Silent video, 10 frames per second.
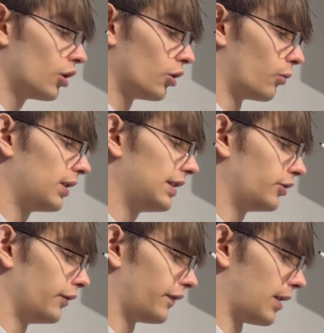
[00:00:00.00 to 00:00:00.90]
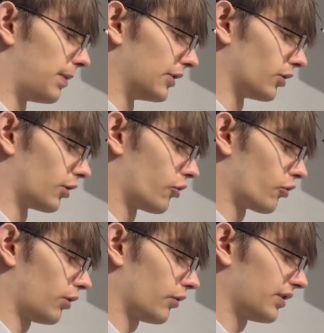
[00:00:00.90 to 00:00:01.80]
We need to flip it. So I'm going to
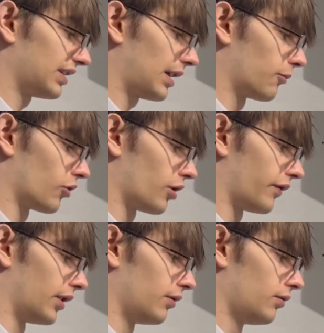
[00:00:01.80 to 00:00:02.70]
draw it on the same graph here.